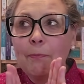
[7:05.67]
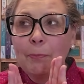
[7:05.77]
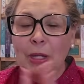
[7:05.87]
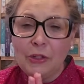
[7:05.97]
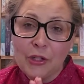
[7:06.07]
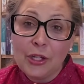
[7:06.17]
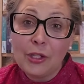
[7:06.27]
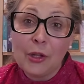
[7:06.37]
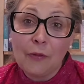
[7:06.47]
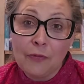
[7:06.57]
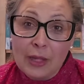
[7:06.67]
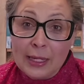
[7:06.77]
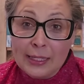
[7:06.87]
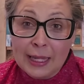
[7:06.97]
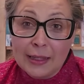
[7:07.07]
pictures of this
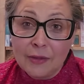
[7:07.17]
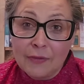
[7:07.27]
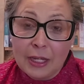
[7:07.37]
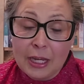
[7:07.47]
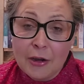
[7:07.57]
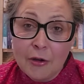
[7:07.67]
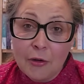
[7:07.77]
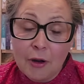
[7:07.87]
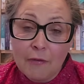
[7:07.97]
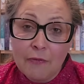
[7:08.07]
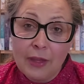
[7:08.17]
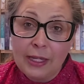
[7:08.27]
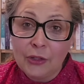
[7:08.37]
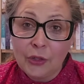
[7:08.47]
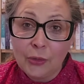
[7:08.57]
and the video of
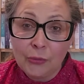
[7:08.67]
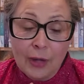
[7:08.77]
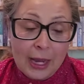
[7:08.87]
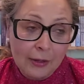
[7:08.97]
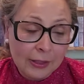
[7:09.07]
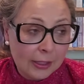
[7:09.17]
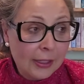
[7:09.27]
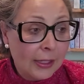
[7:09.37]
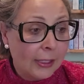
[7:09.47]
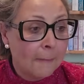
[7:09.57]
these trousers